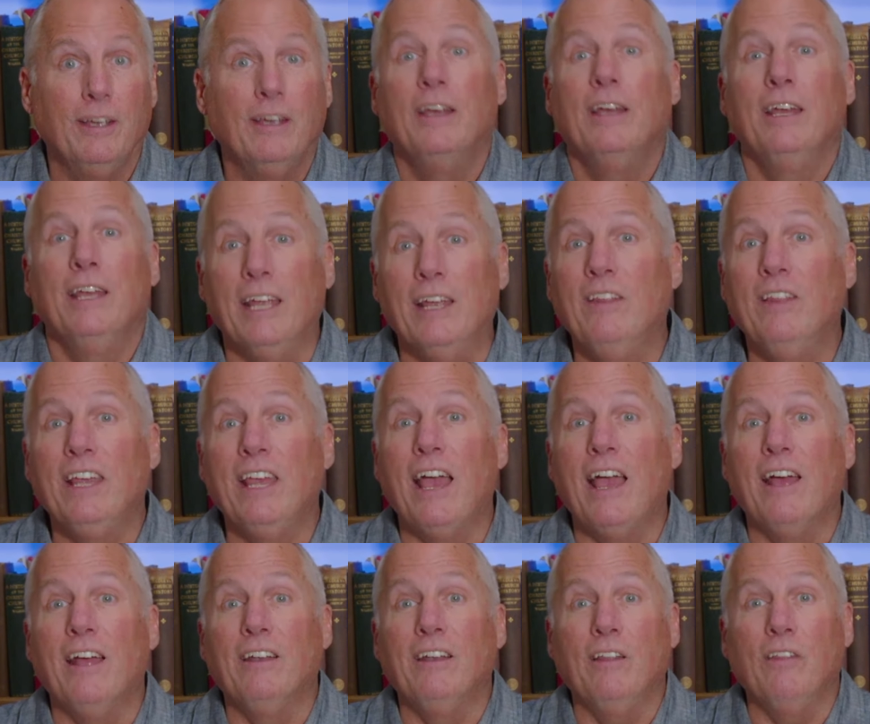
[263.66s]
In the
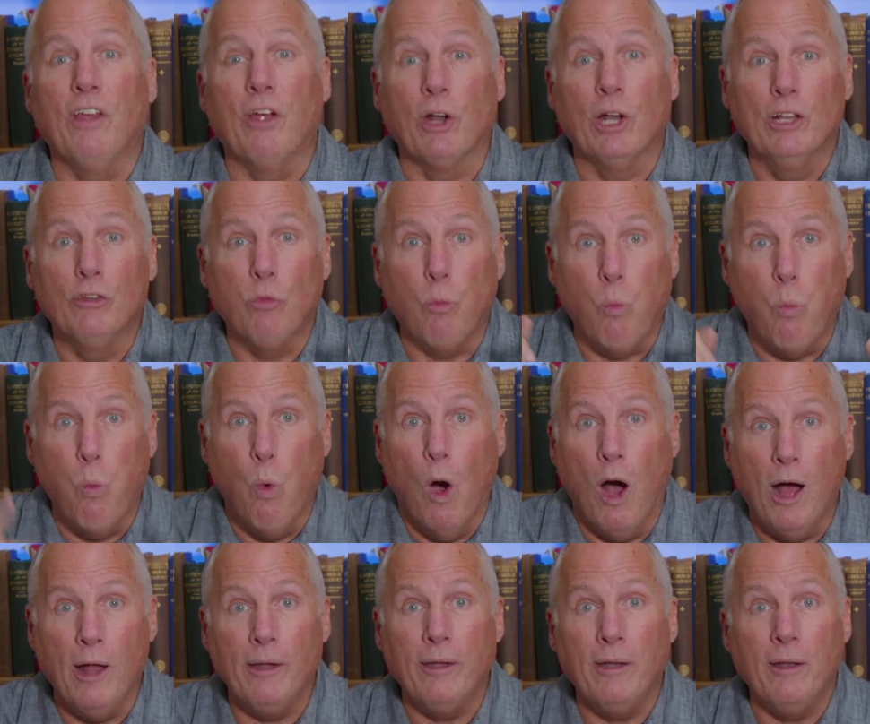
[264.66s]
end, there is
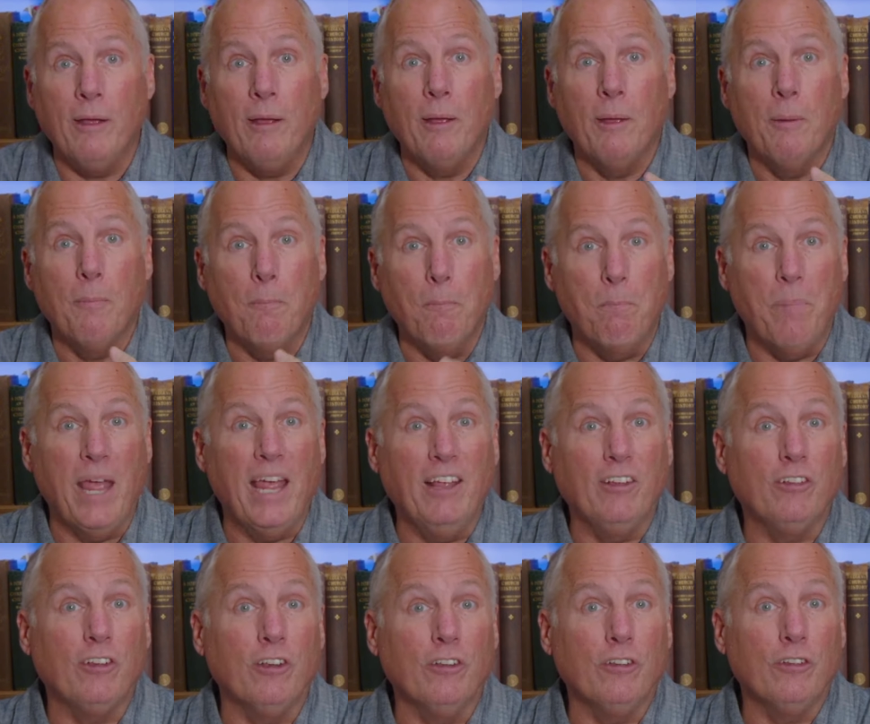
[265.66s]
one
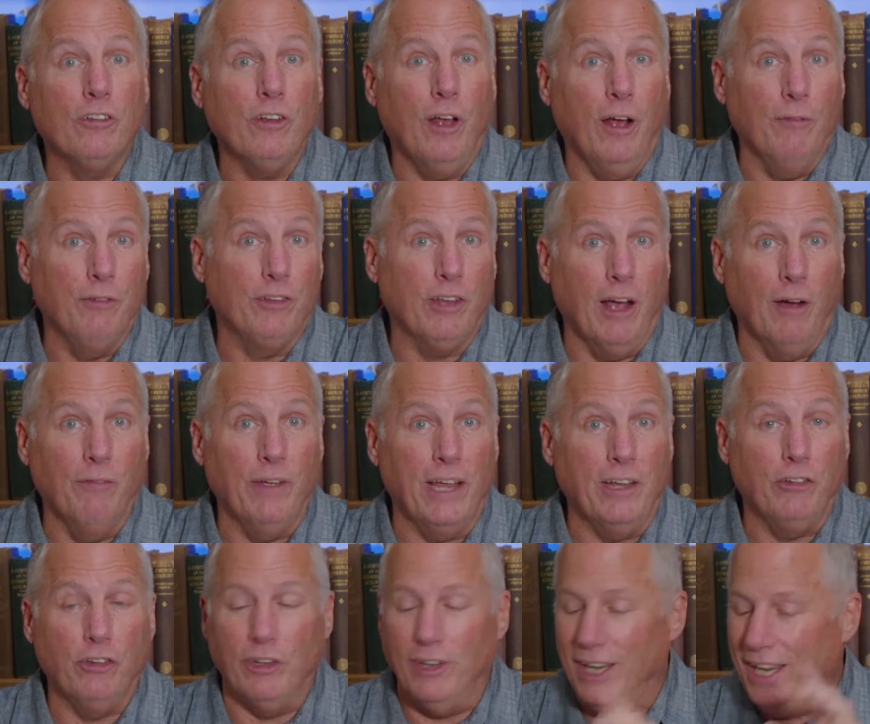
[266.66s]
basis of
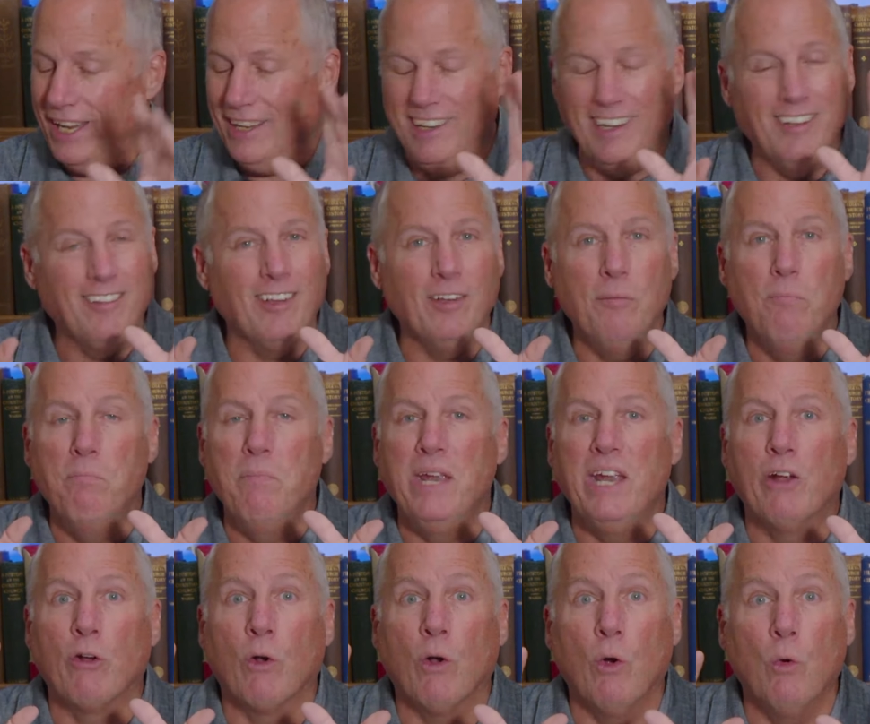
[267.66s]
salvation. It isn't
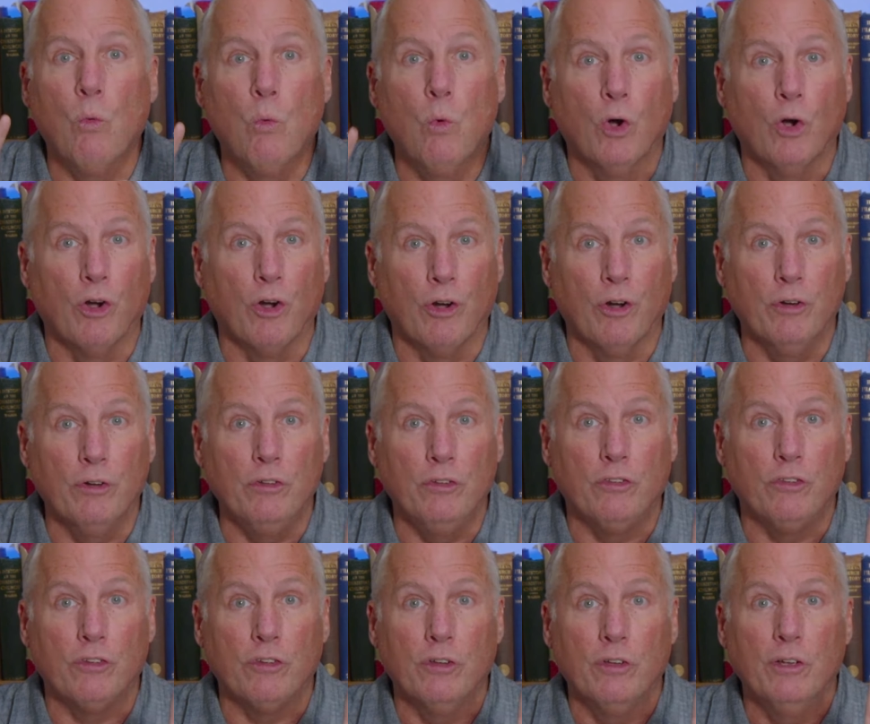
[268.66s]
mere
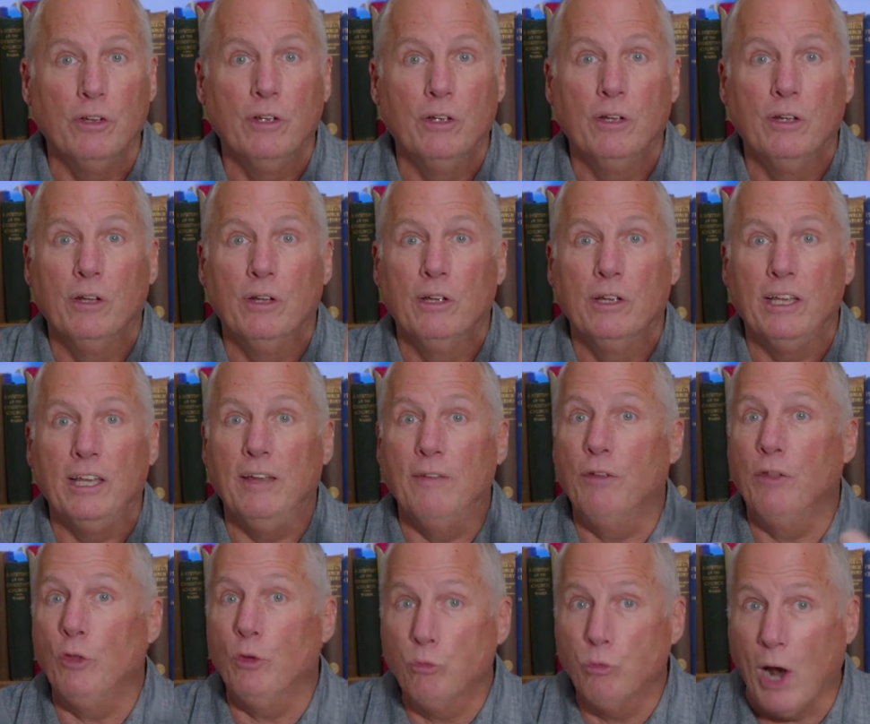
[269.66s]
words,
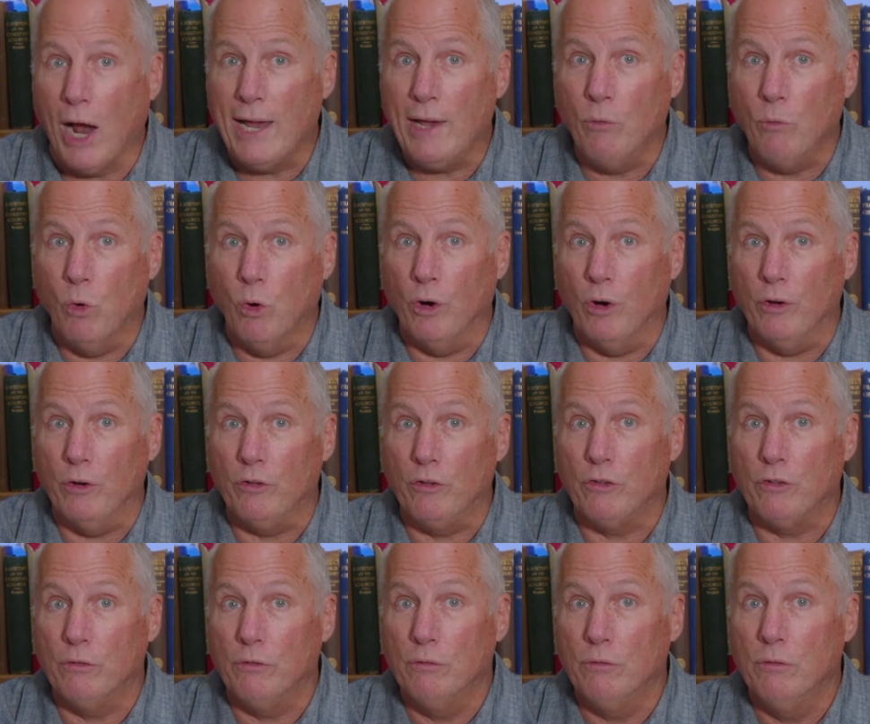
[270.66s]
even the right
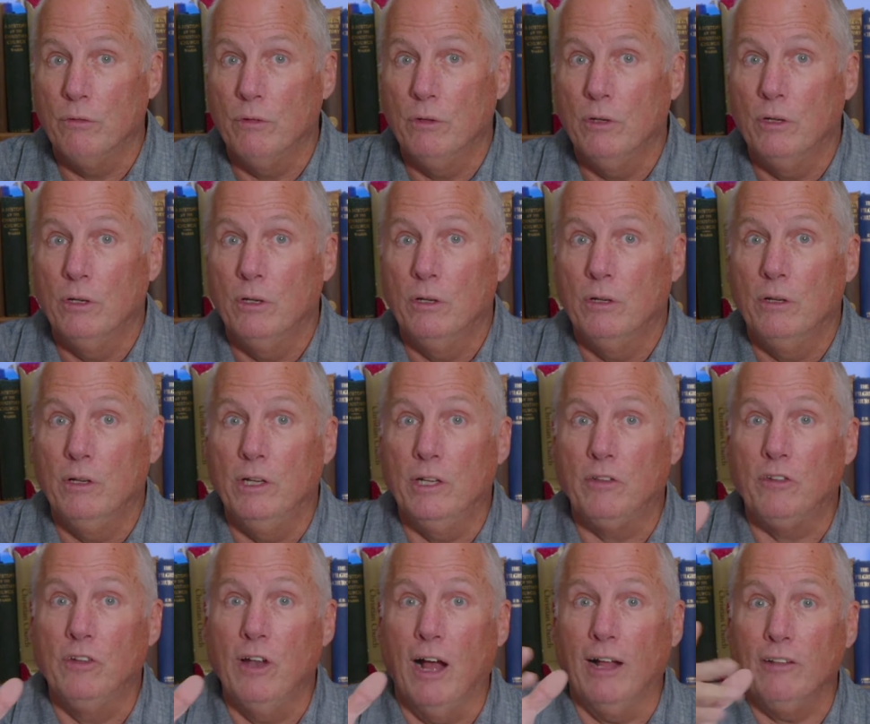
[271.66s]
words.
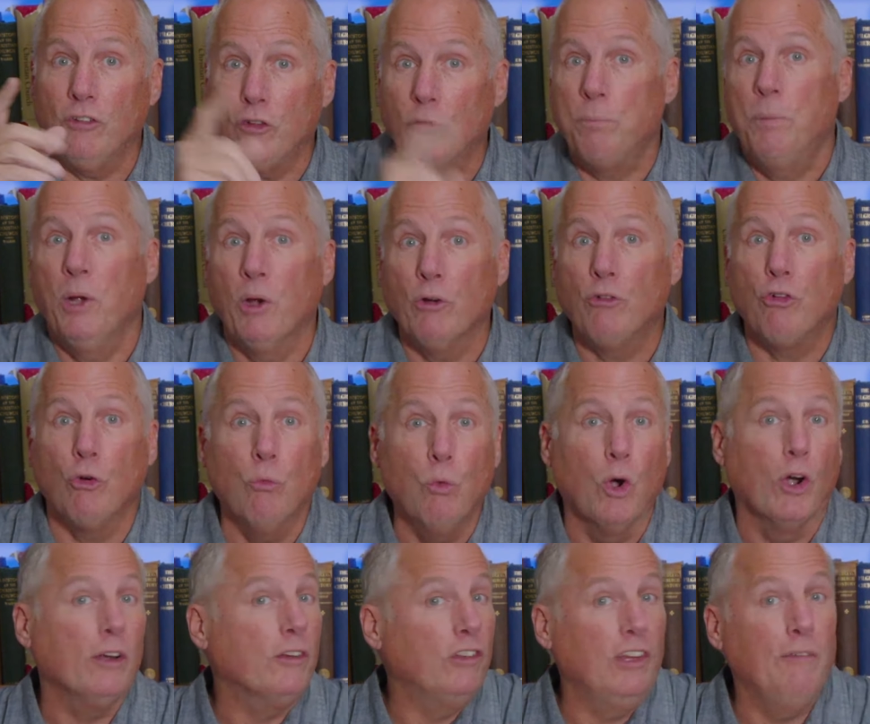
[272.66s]
It's not spiritual
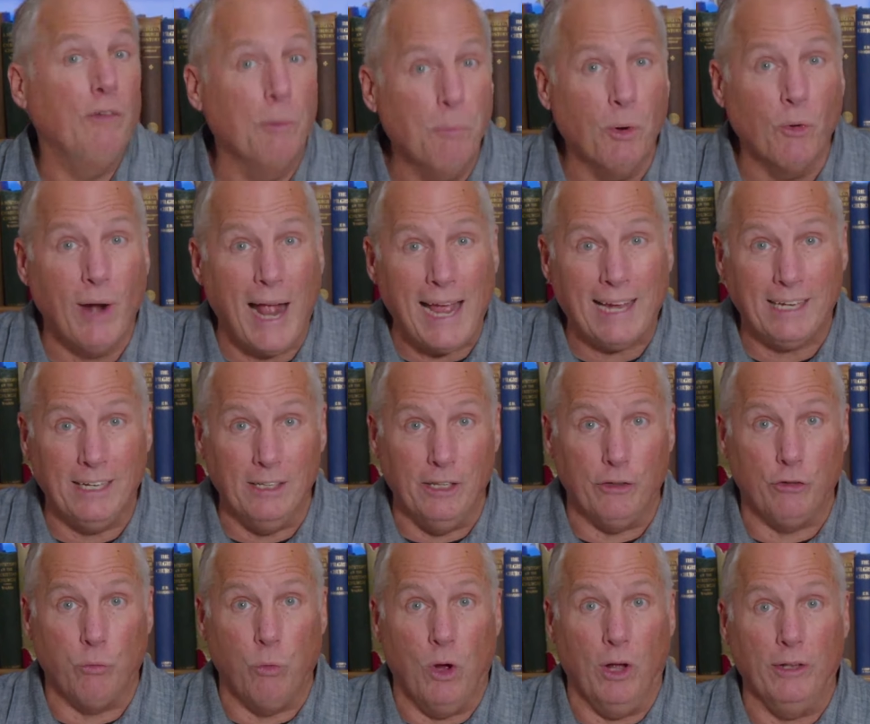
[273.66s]
works, even
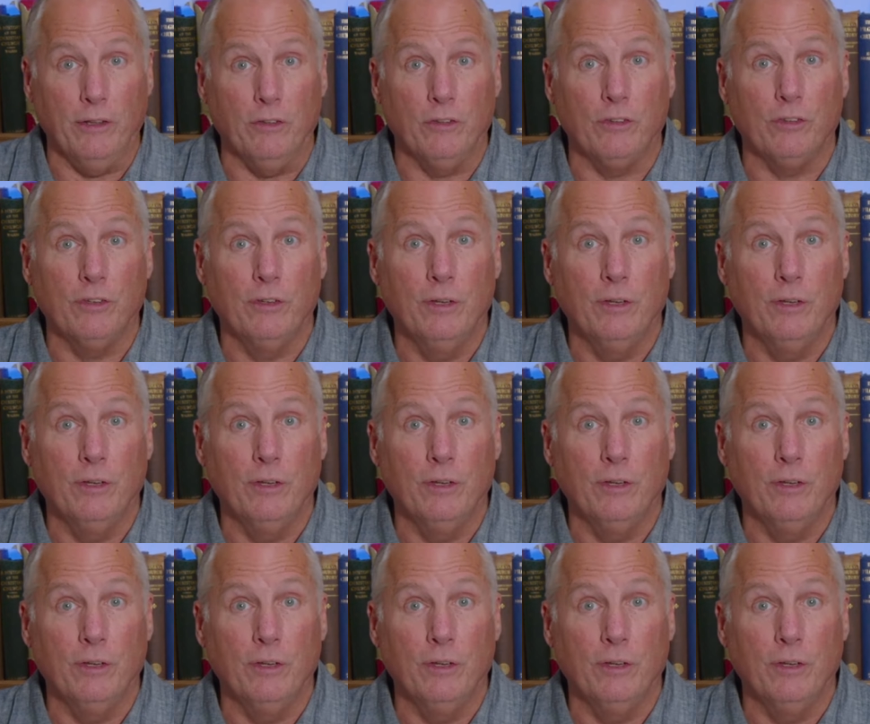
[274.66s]
miraculous ones.